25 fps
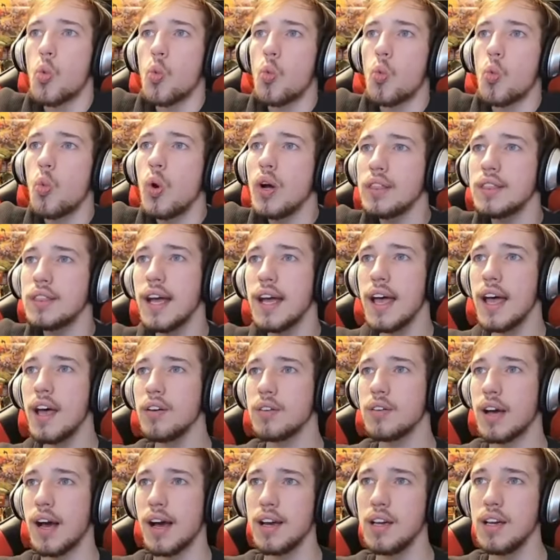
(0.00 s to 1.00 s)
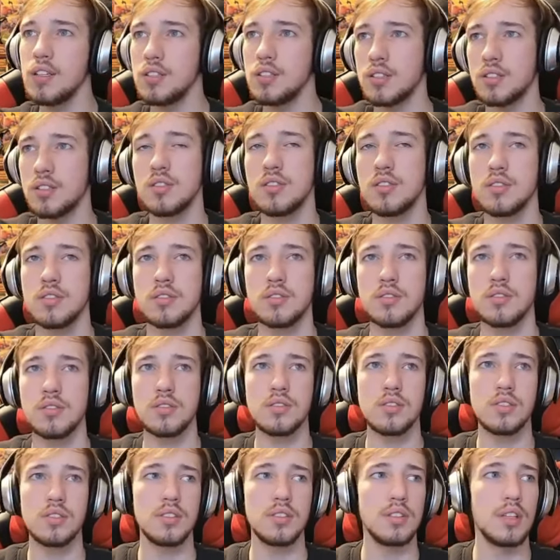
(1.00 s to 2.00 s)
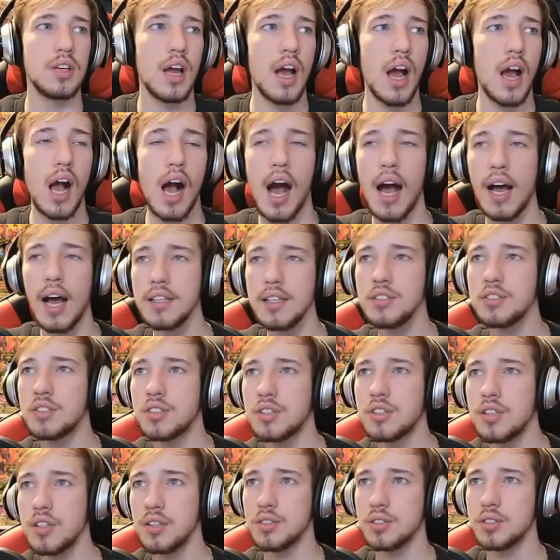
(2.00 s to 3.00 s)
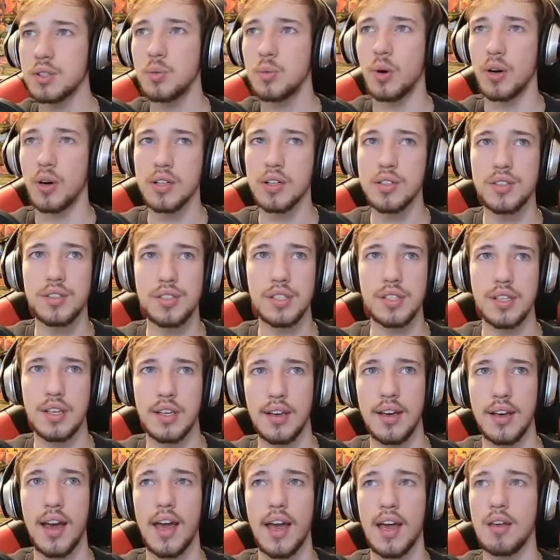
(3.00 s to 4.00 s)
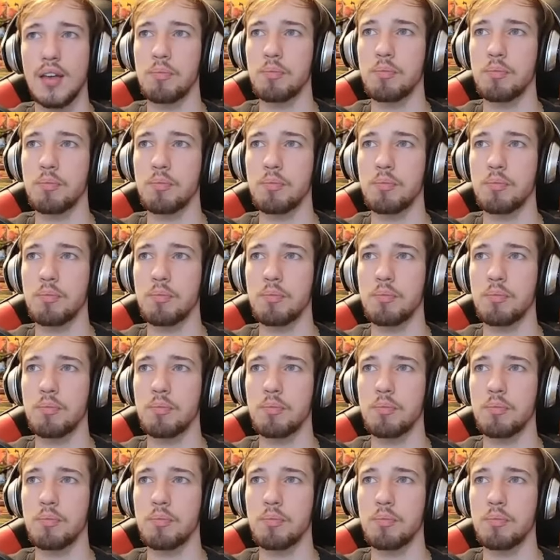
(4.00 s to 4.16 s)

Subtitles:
What the hell, guys? I seriously want to see a